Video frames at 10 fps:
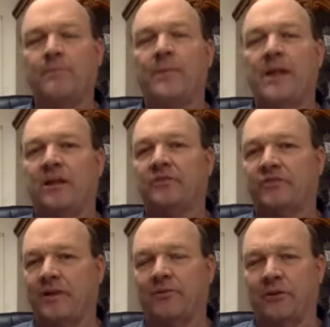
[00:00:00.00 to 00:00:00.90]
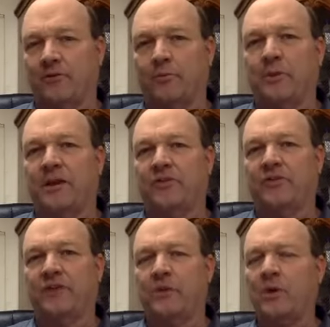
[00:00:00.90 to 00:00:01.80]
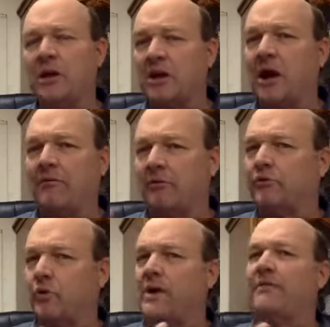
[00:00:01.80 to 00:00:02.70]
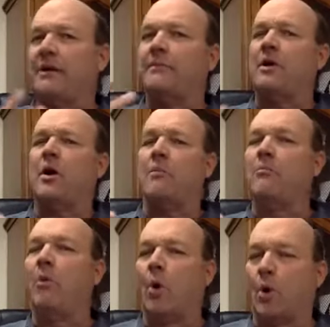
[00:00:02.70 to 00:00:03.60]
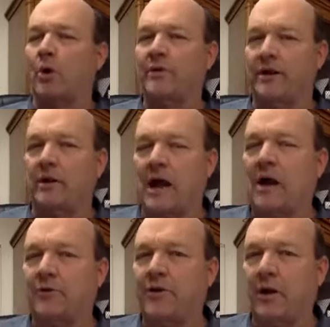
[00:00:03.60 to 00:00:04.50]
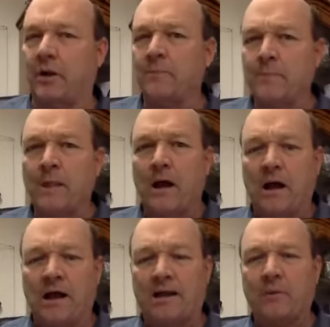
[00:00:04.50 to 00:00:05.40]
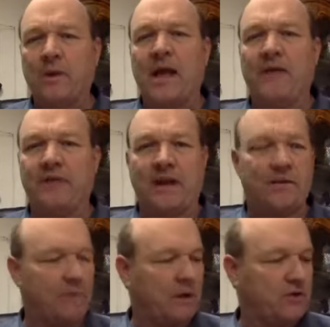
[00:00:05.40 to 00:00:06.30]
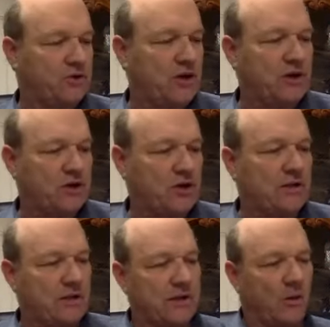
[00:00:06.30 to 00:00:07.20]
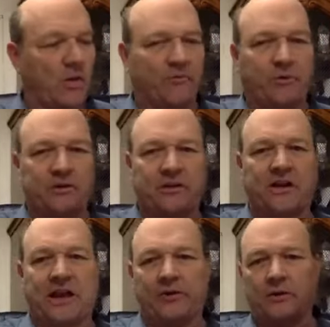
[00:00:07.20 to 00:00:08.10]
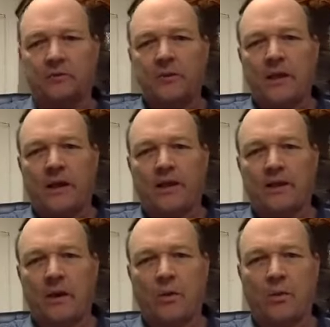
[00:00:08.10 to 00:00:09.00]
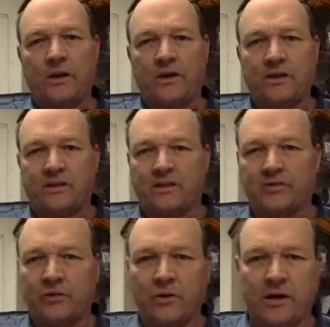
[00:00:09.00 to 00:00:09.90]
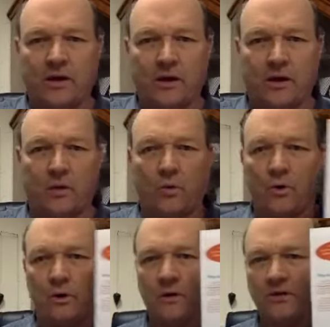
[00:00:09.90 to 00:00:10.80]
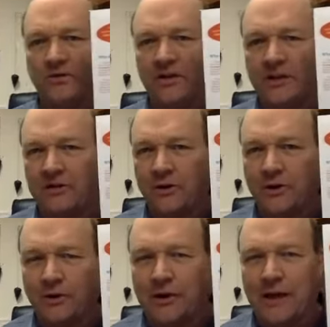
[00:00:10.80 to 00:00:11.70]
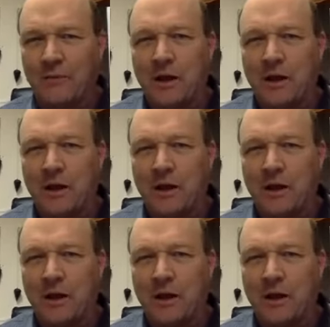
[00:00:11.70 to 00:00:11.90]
in several different places, and we're going to cover 3 of them. There are more that are out there, and we have a cheat sheet thing that we have put together, and we can get this to you here. Whoa, let's see, get it there under the camera.